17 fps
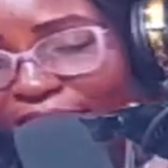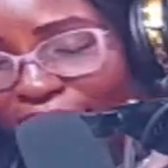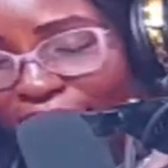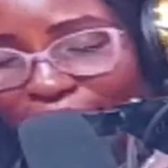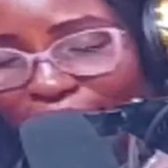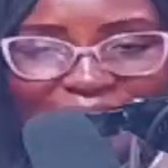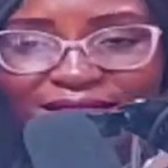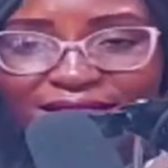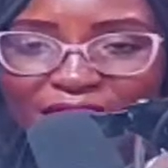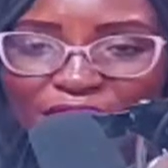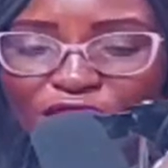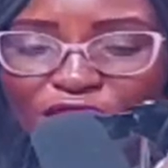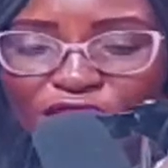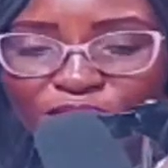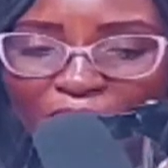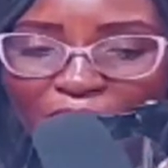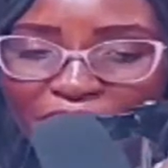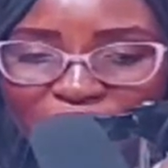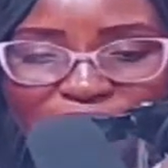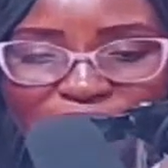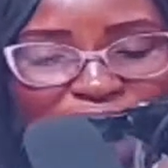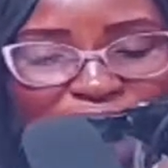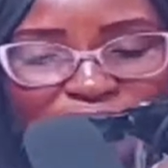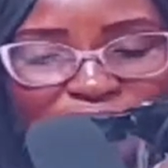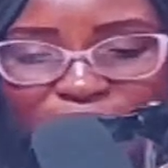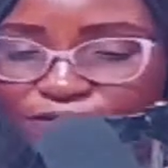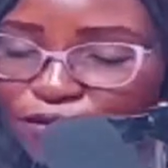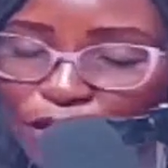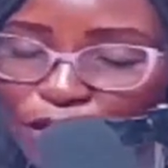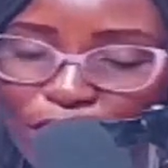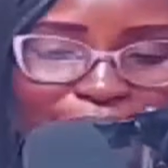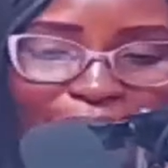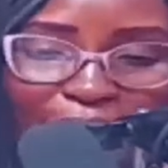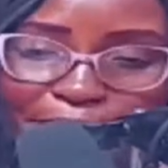that second marriage is
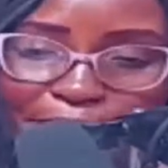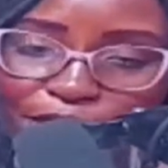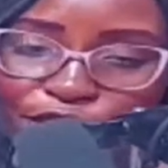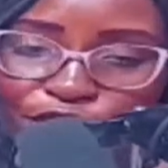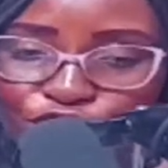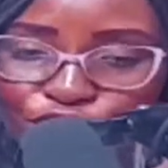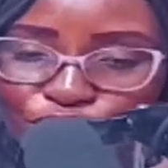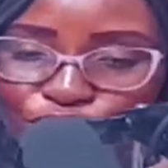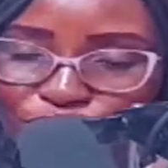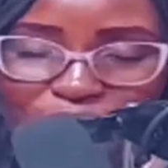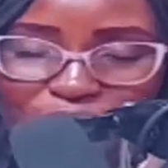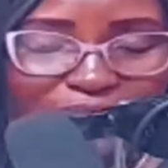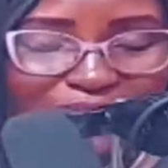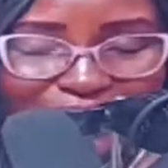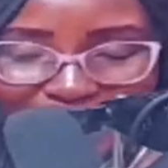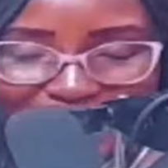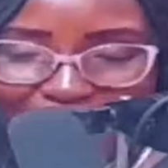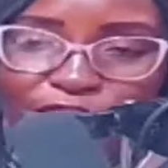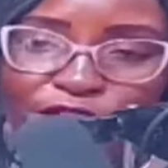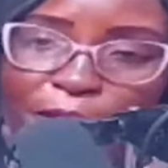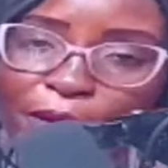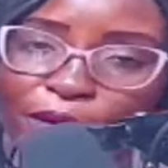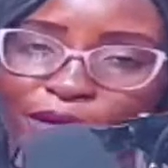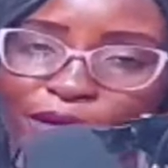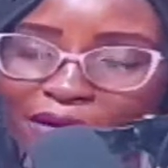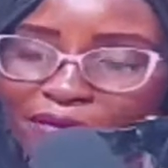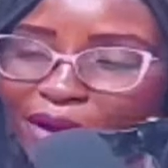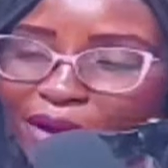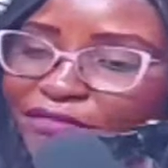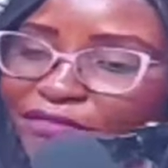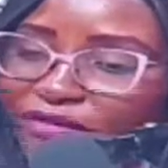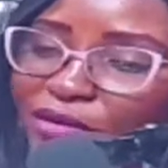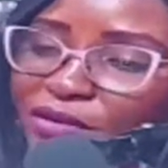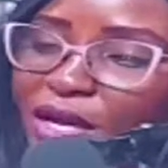void ab initio, dead upon
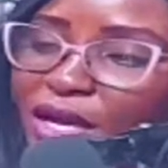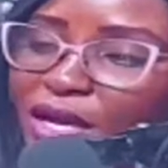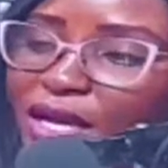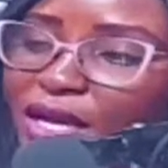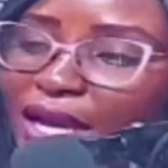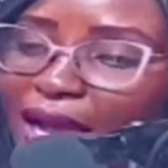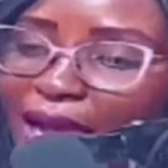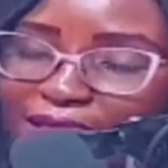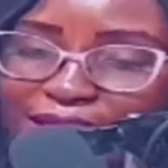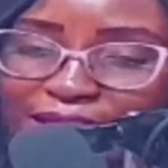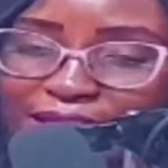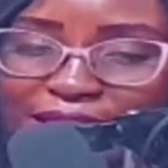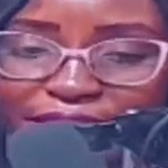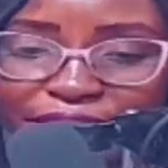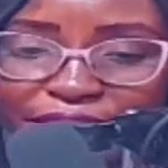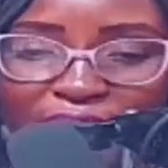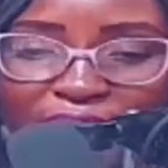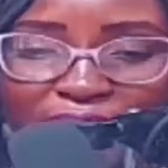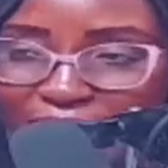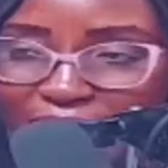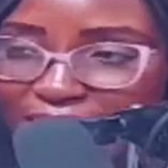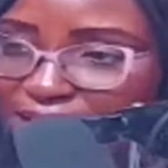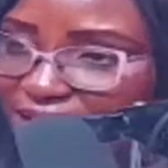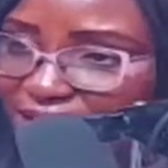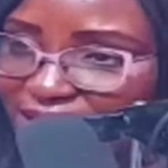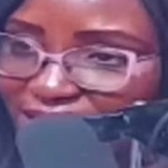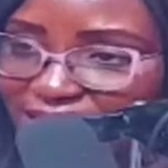arrival, as if it has